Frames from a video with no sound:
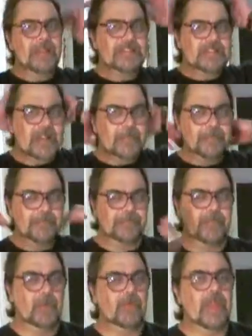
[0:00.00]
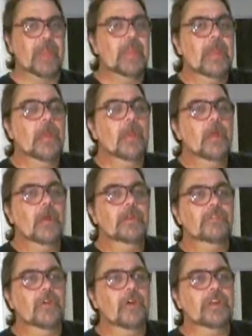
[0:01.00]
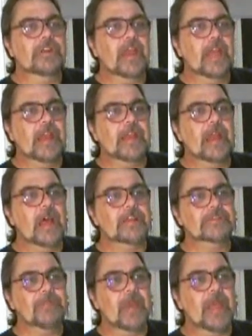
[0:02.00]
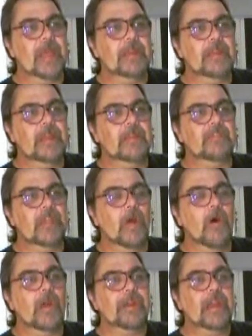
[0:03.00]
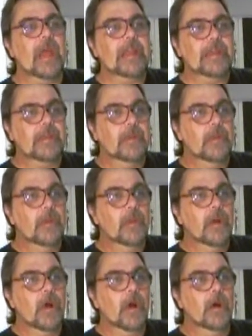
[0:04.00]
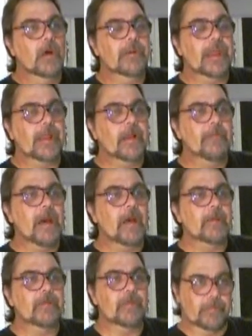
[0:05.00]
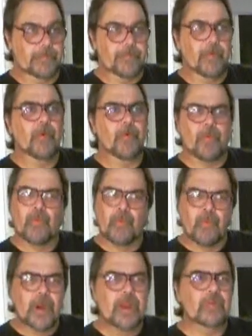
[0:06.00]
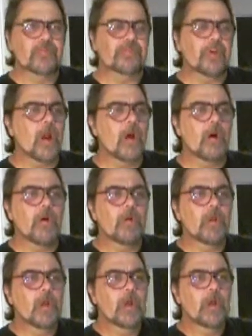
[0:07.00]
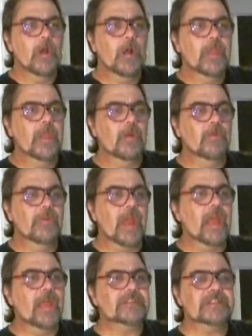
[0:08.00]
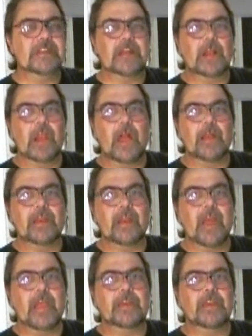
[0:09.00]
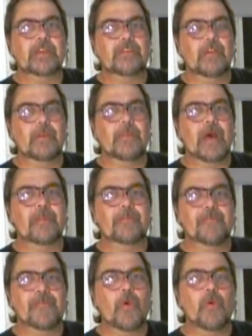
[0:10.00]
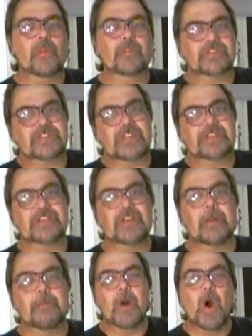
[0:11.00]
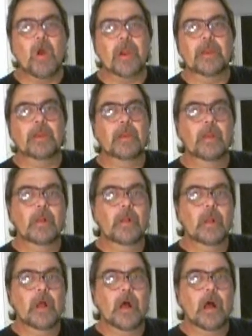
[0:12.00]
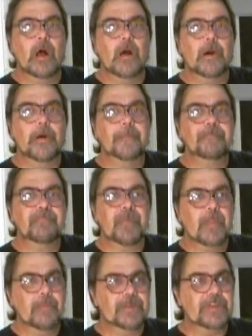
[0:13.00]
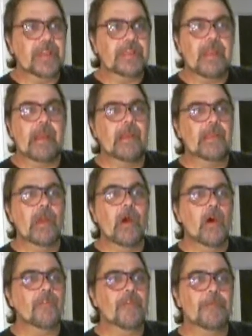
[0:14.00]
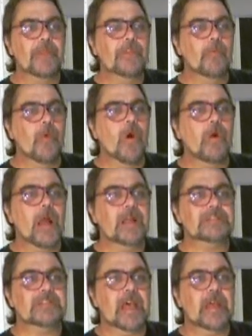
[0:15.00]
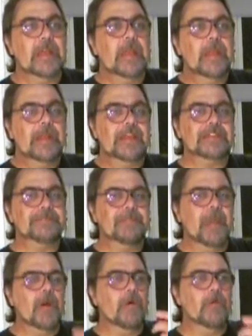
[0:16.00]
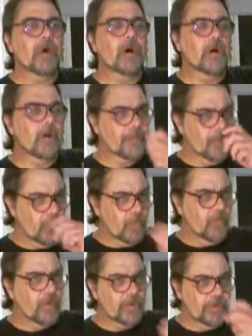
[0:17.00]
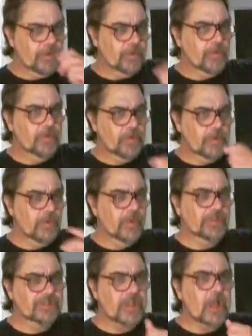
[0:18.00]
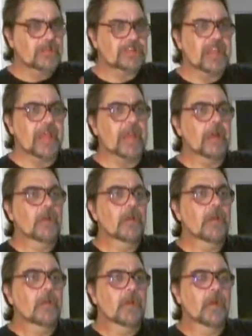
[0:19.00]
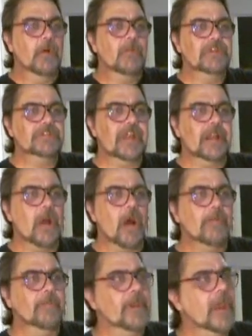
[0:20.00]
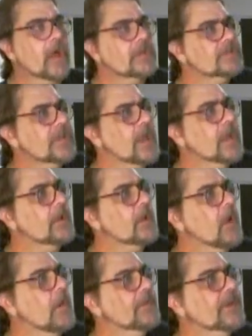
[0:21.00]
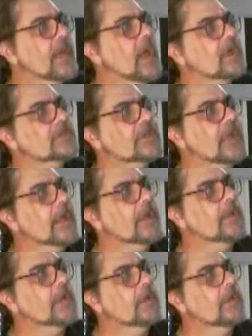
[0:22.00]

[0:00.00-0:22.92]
messed up. Okay. During the day they're not as bad as they are at night. Uh, they come out real strong, you know, 9, 10 o'clock at night until about 4 to 6 in morning. Uh, but they carry you off. I mean, you walk outside, they smell uh, what you, you exhaust air uh, what is that, carbon monoxide or carbon dioxide?